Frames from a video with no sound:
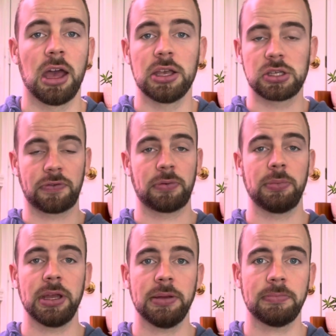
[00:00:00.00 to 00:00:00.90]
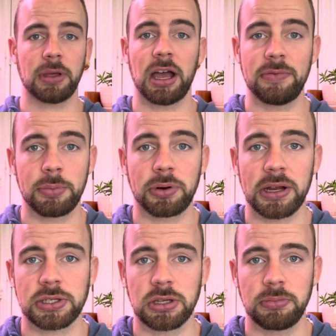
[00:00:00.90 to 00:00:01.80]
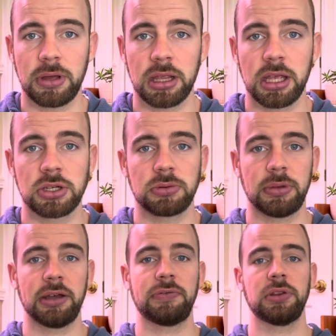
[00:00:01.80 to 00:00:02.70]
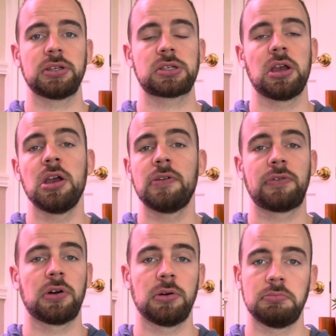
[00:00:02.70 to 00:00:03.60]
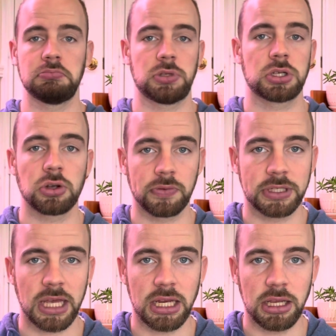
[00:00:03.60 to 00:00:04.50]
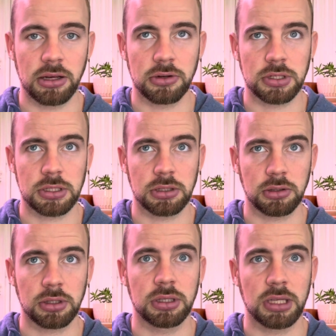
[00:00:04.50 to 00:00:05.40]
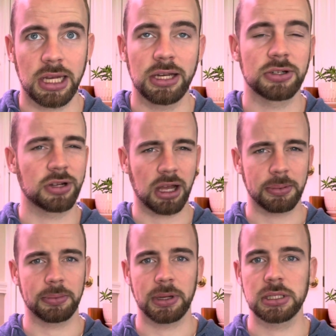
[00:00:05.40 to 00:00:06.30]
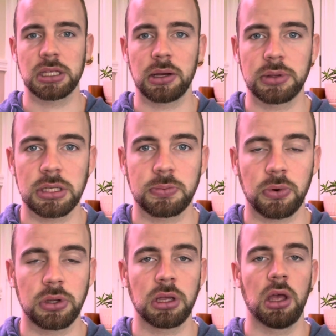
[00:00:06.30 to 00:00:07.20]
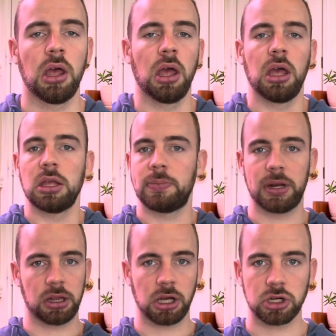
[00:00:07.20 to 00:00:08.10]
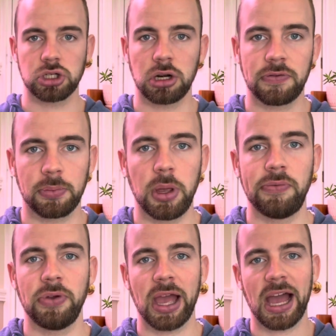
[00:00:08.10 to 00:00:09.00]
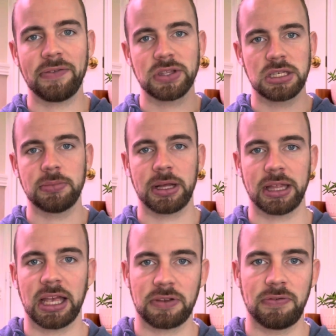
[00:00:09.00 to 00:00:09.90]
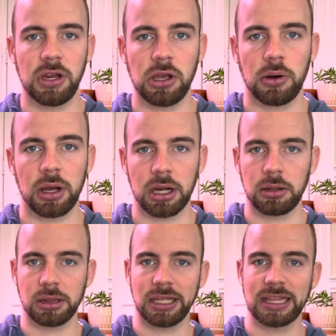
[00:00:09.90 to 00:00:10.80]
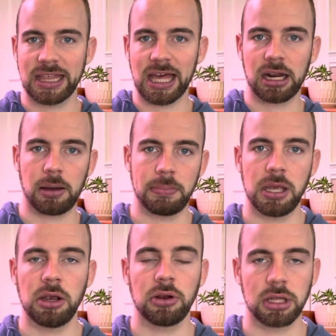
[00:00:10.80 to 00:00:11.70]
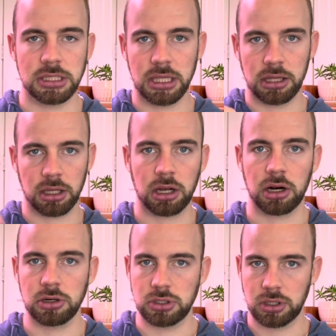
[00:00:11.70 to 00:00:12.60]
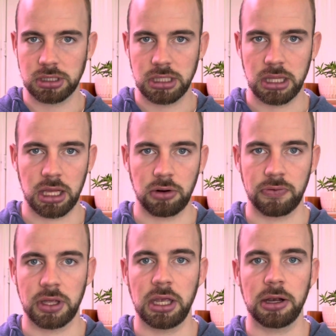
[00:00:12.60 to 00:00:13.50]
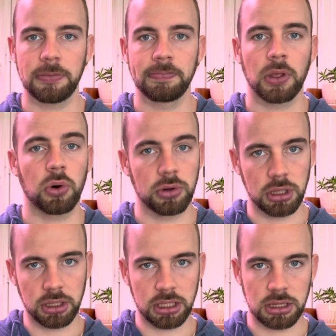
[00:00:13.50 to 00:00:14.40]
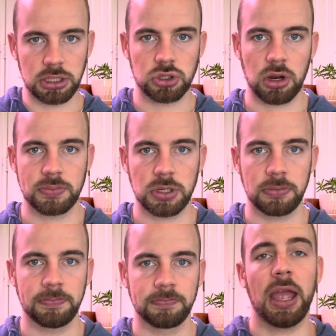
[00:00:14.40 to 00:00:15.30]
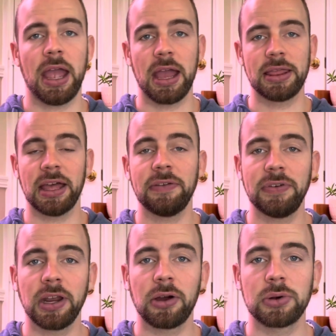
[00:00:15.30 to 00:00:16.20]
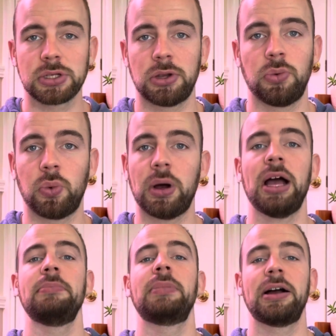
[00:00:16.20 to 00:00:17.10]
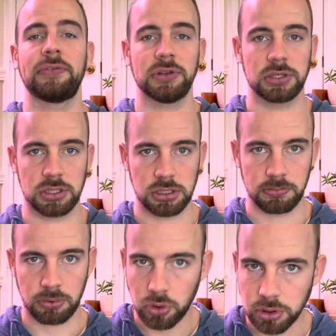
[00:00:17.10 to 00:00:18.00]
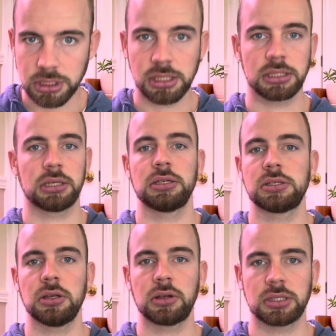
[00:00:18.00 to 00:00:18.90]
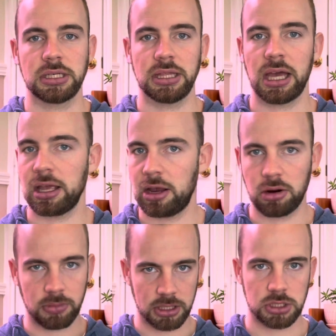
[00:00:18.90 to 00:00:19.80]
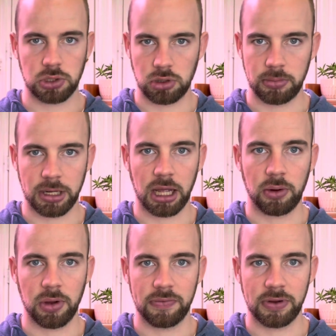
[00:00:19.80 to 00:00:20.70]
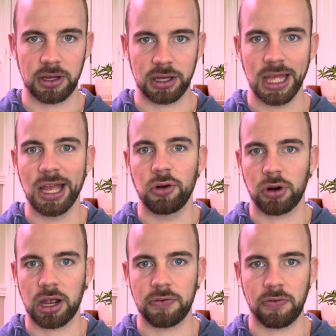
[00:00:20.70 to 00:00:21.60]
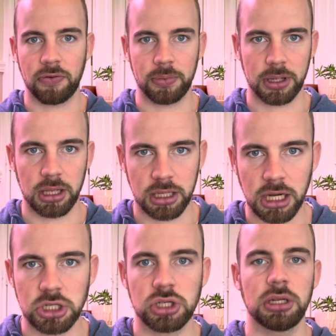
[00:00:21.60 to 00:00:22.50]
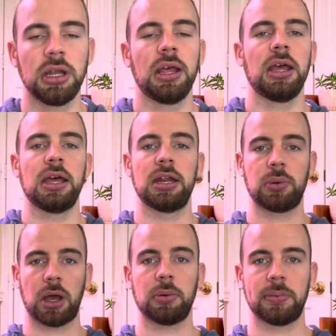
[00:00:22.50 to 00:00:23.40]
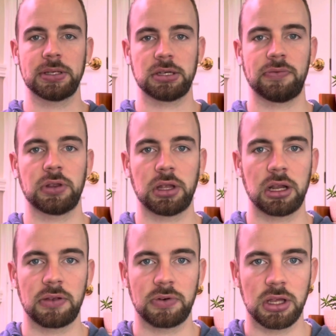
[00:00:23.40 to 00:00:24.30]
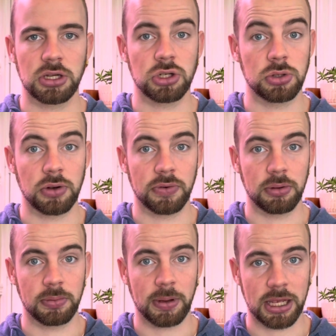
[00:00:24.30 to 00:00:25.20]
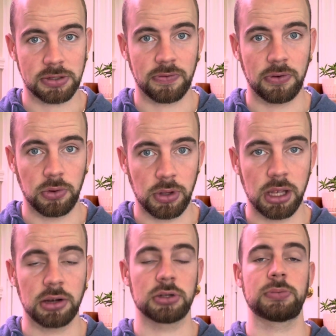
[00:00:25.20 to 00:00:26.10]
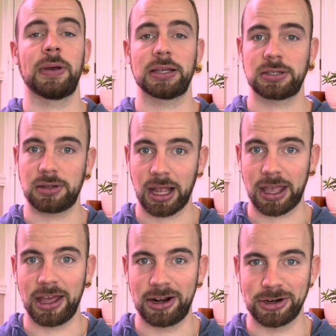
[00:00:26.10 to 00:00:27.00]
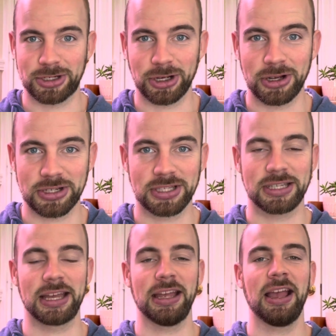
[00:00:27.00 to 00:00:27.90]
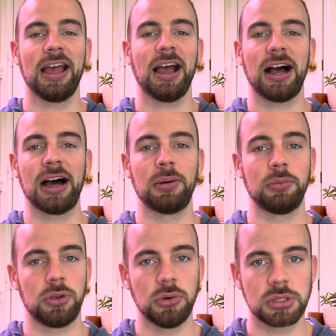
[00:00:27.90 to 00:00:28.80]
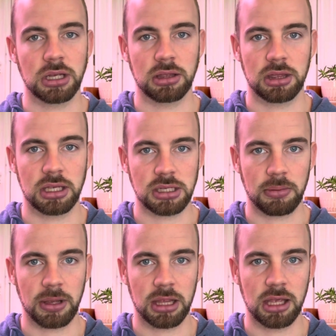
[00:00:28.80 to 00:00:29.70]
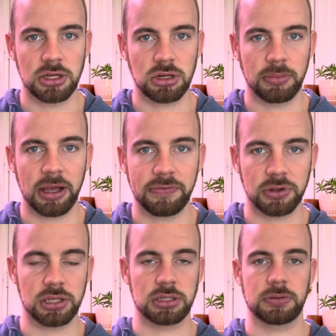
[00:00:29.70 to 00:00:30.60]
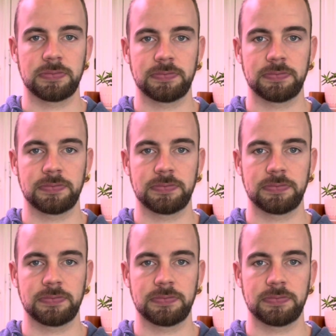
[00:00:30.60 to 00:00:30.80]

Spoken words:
So for me, I've been practicing meditation and mindfulness for just over 10 years, 10 years and a couple months now at this point. Been a long journey for me. If you haven't seen my last video, I'm going to link that up here. You can see that on the cards. You can see that over here or in the link in the description. And that video is on why mindfulness is important. So you can see that here in my story about how I've recovered from a concussion and helped myself with a lot of different issues over the past few years, past decade or so, I should say, using things like meditation and mindfulness.